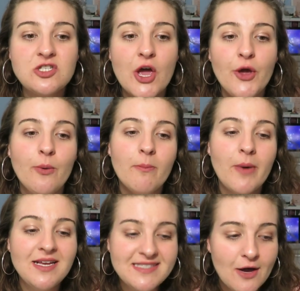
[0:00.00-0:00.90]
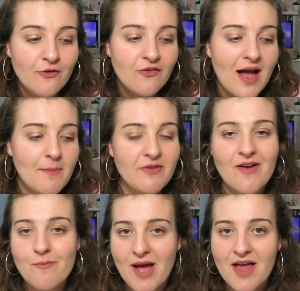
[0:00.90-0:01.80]
So myself and my
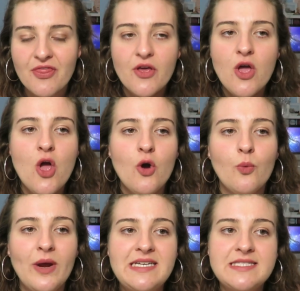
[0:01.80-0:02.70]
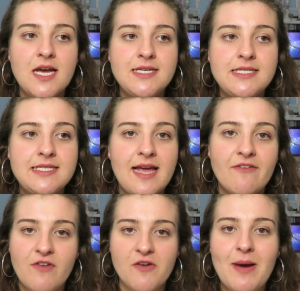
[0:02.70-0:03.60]
friend Beth, we decided to
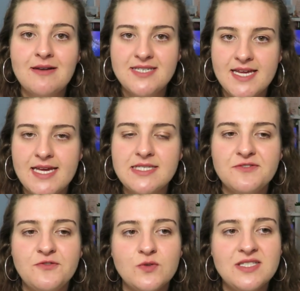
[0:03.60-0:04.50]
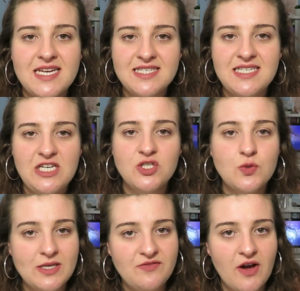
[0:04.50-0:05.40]
get £5 tickets for 16 to
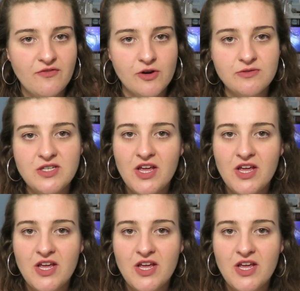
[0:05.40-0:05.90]
25-year-olds.